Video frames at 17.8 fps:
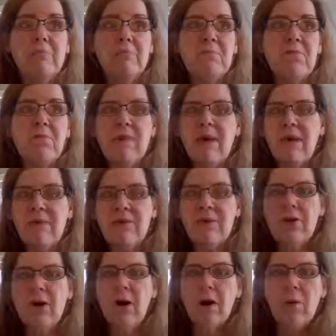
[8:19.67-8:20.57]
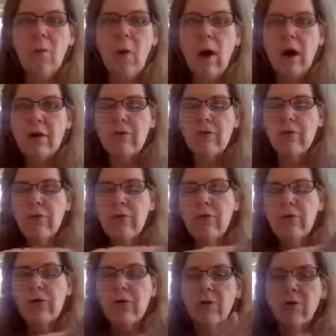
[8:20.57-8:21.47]
say the dog walked through
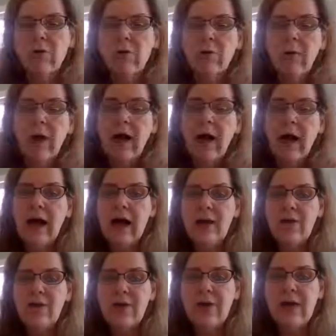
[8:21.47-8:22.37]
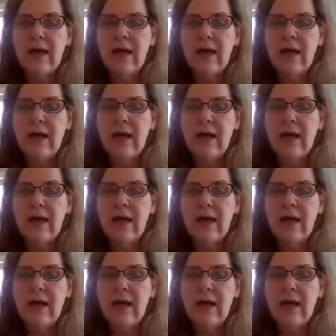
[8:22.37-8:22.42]
your garage